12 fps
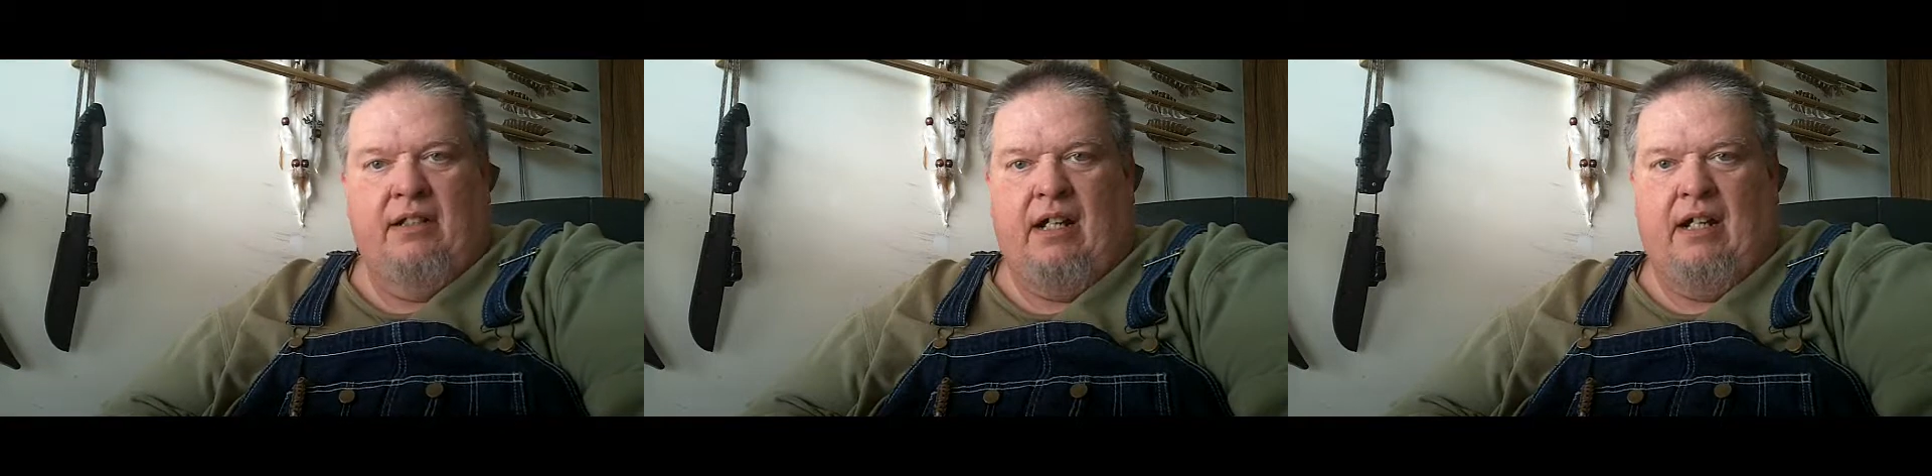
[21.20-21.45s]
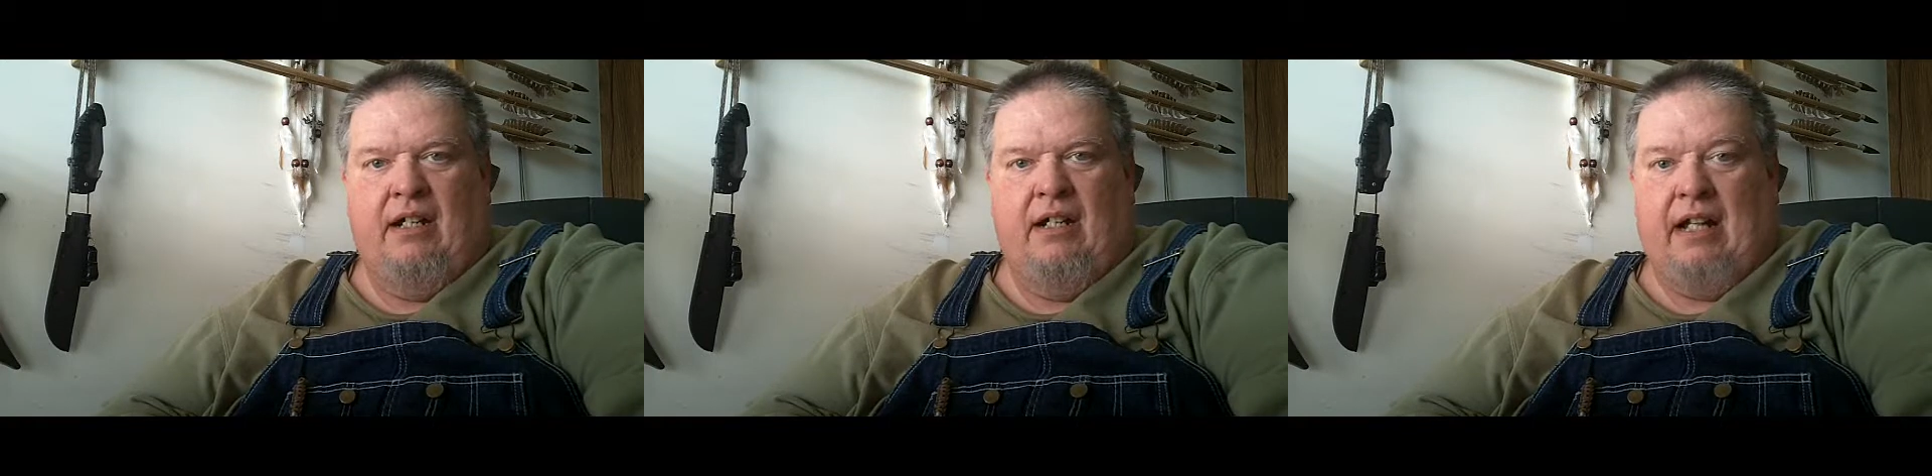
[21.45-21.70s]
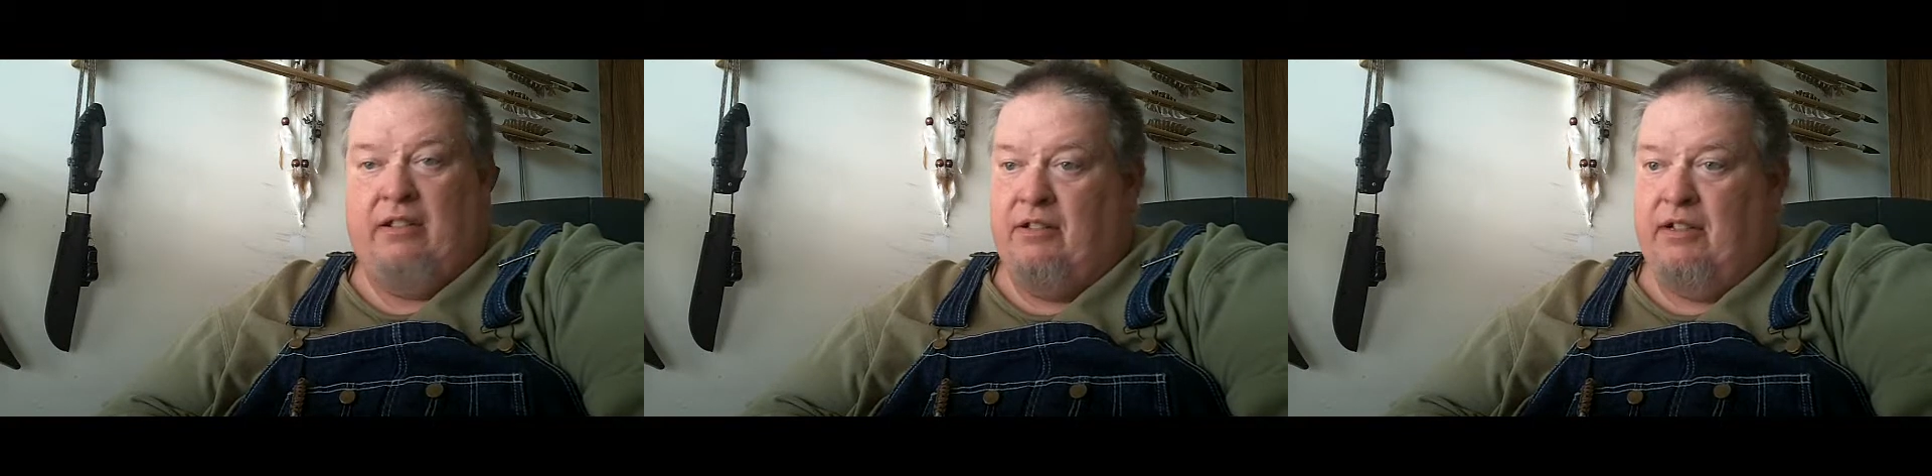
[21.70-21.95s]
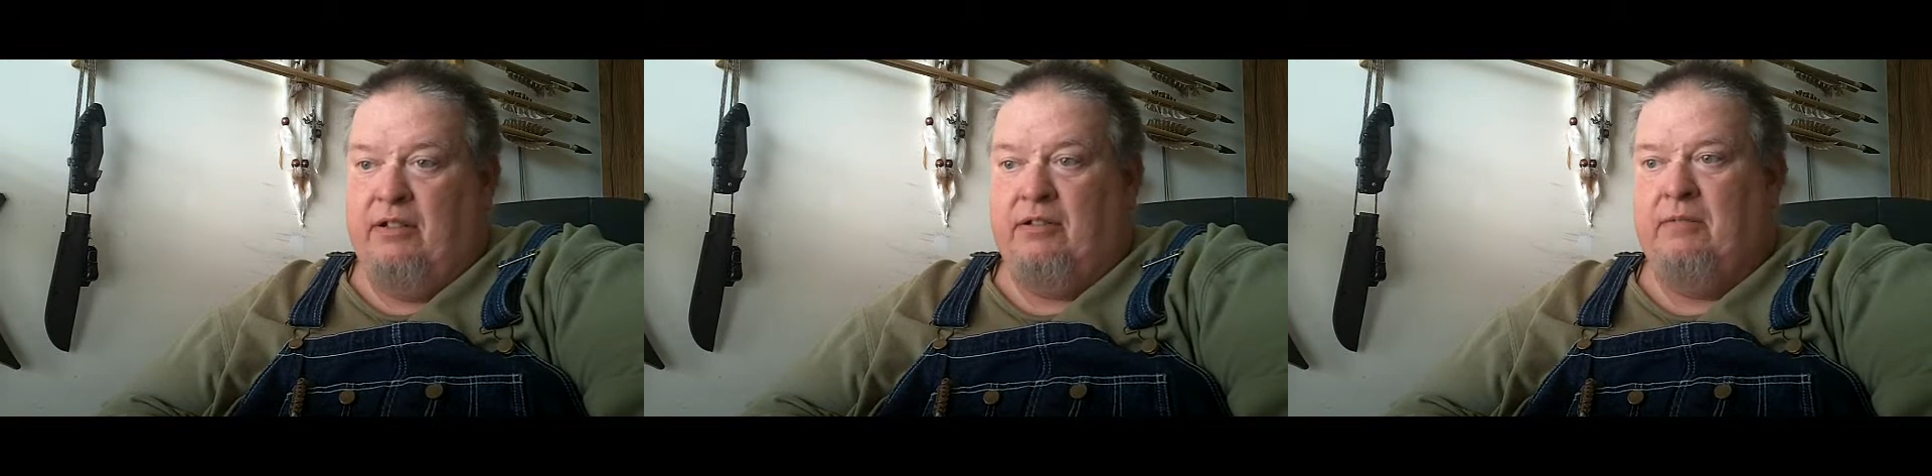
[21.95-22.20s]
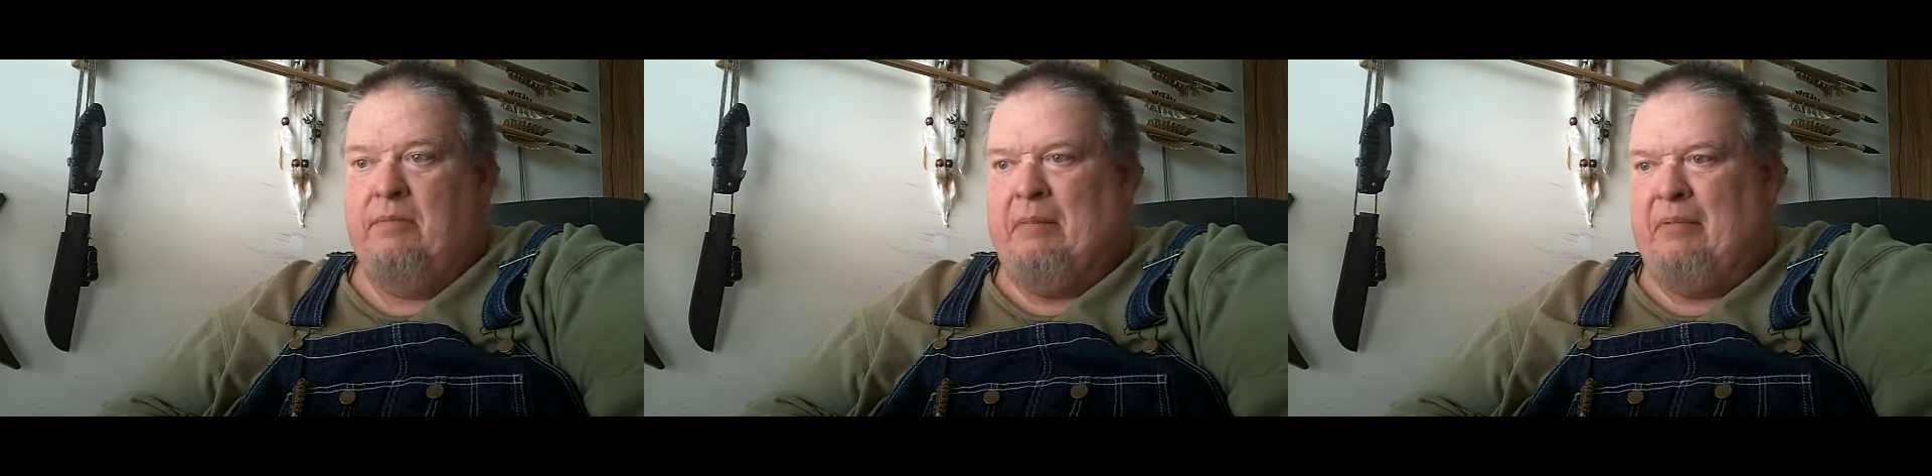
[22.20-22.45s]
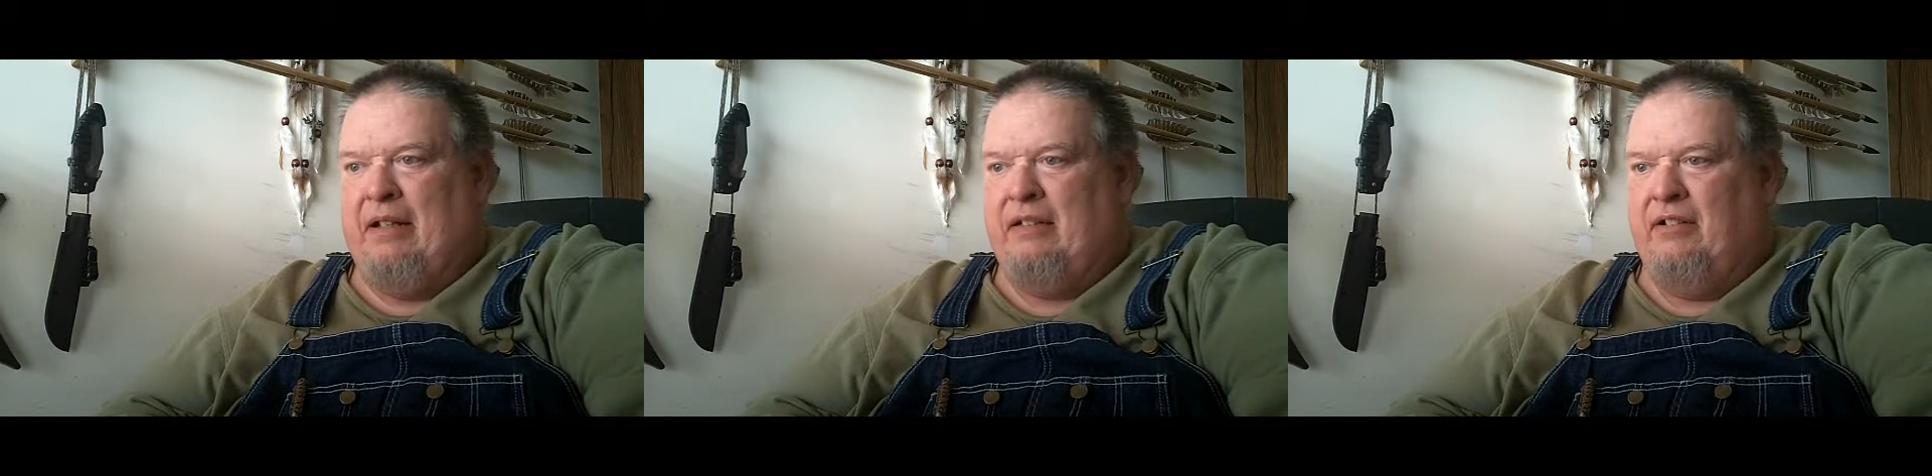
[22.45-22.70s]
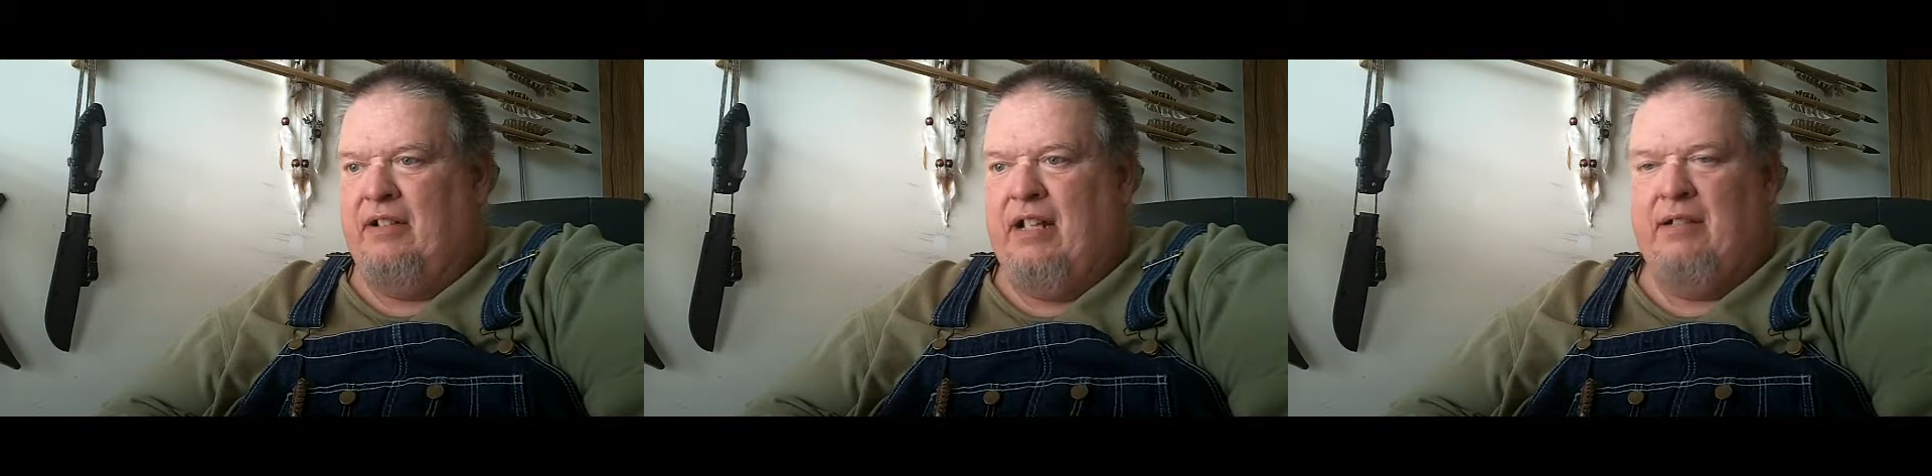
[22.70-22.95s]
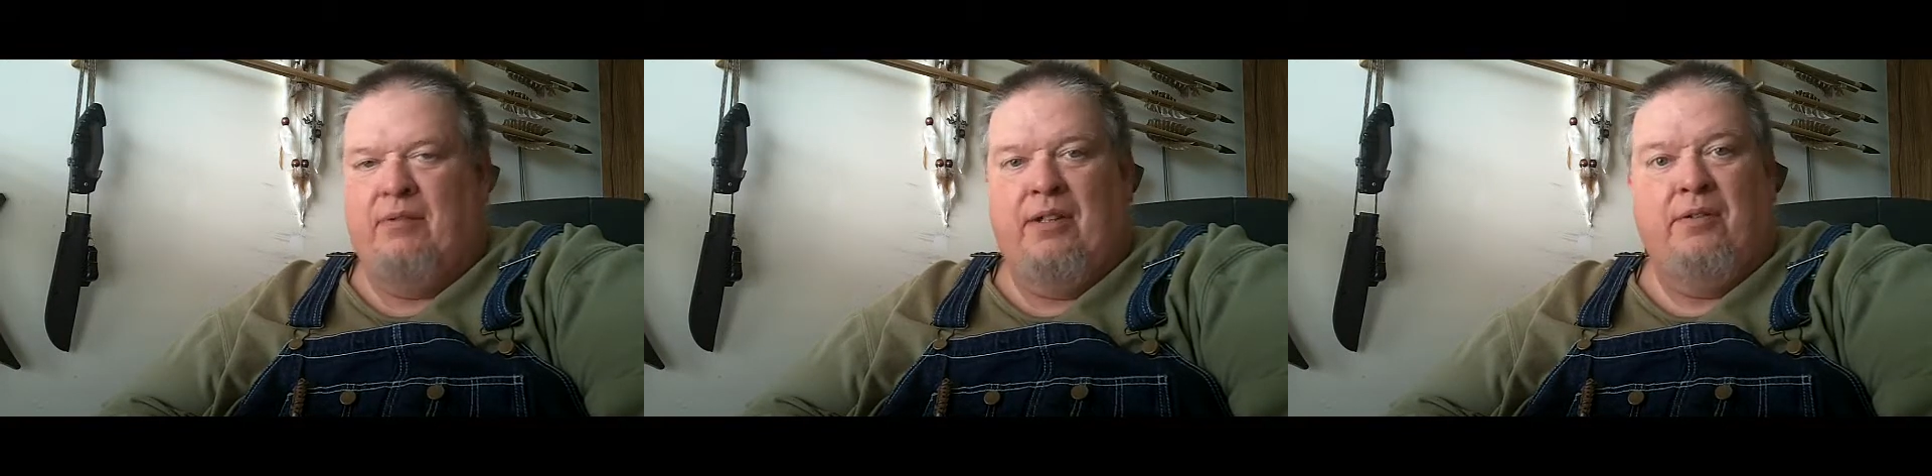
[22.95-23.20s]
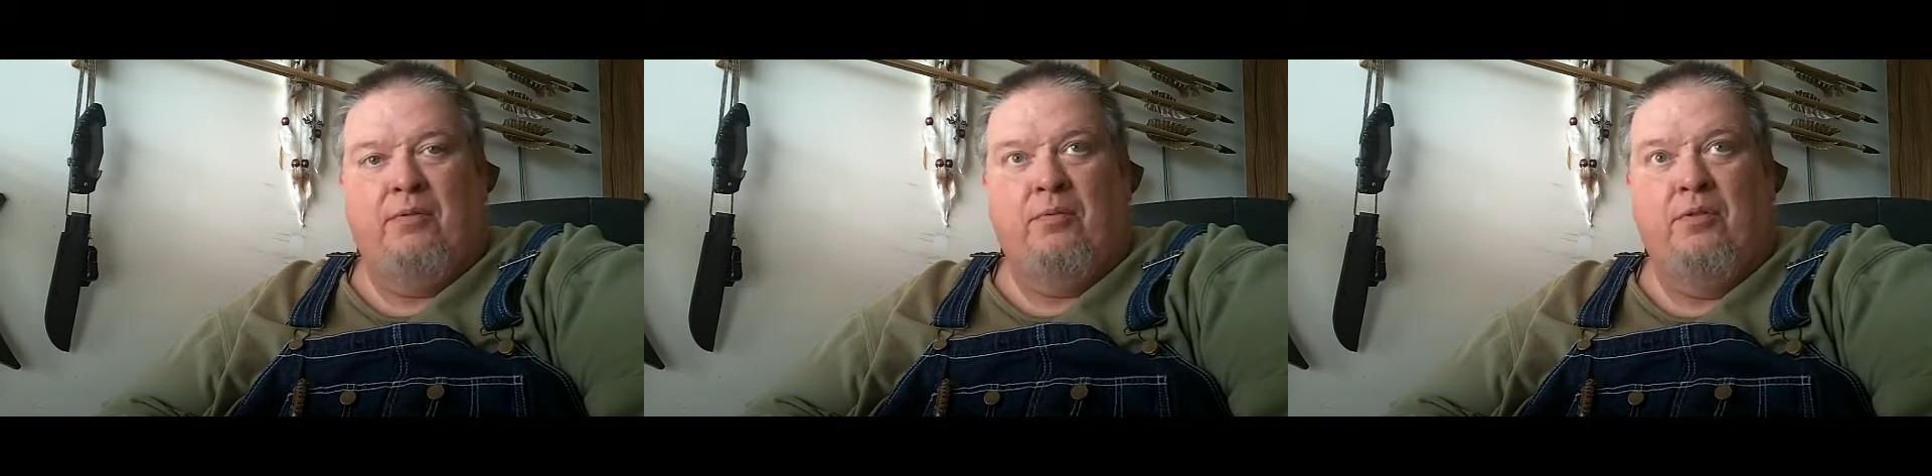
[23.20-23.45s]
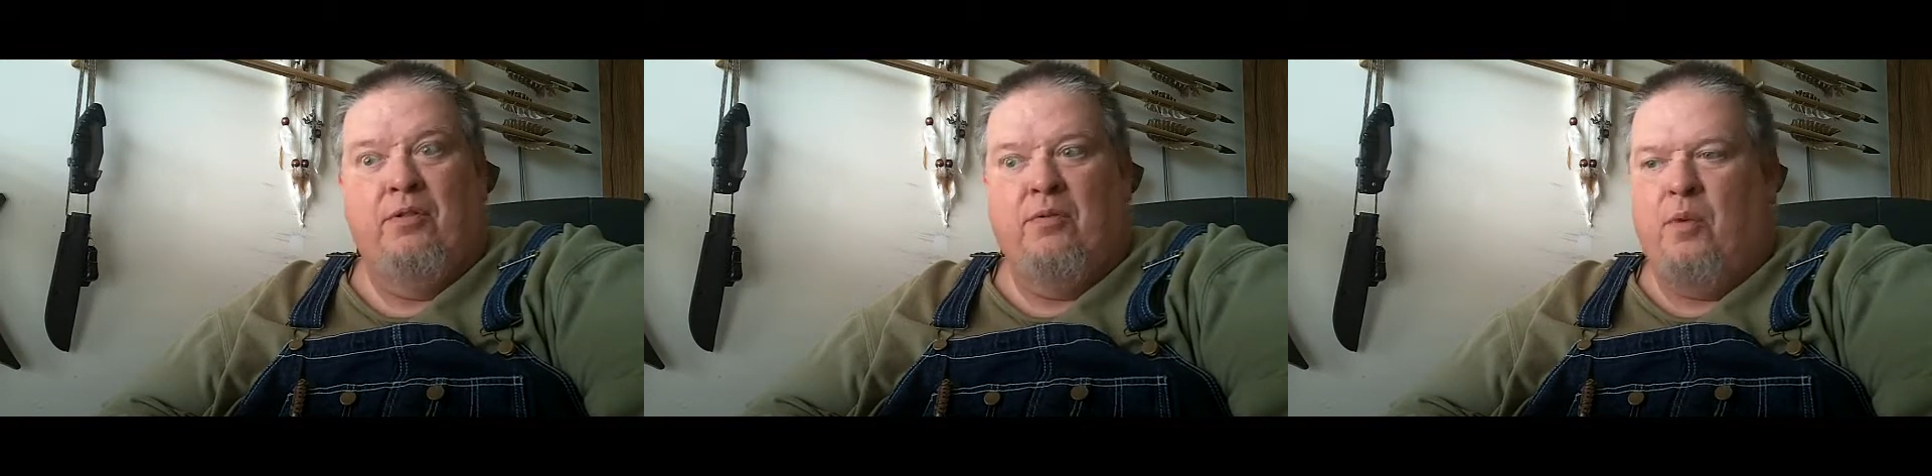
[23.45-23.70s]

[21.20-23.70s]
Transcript: Actually, there's some people out there who had a rather rude